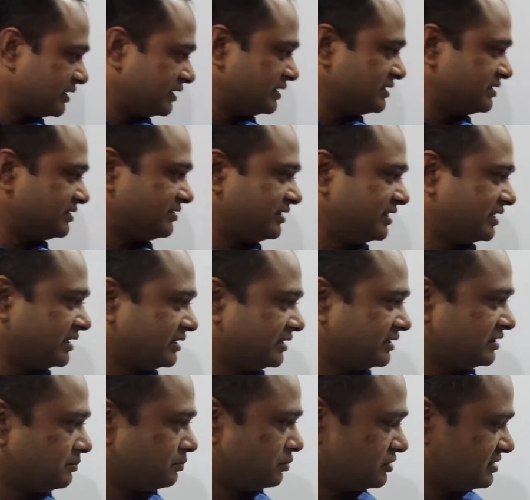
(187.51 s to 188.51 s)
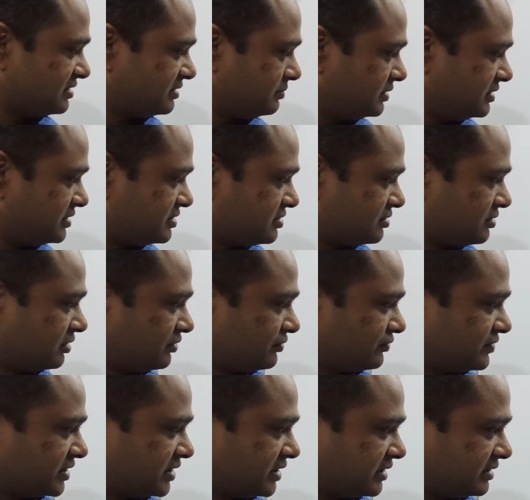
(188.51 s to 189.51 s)
is there any possibility
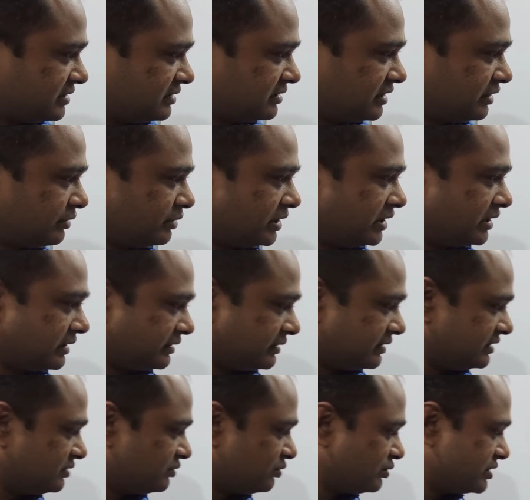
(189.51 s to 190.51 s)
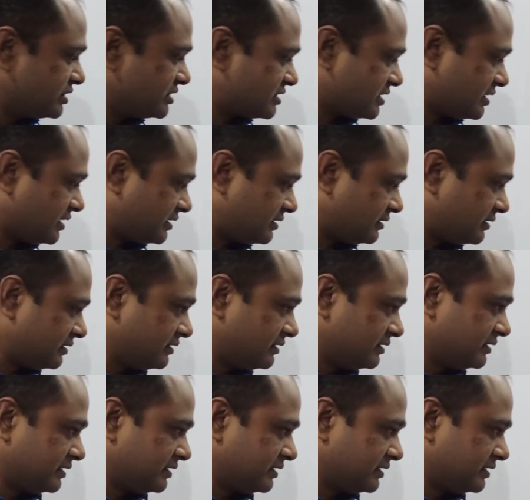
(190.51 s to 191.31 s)
of tearing the wire in winter?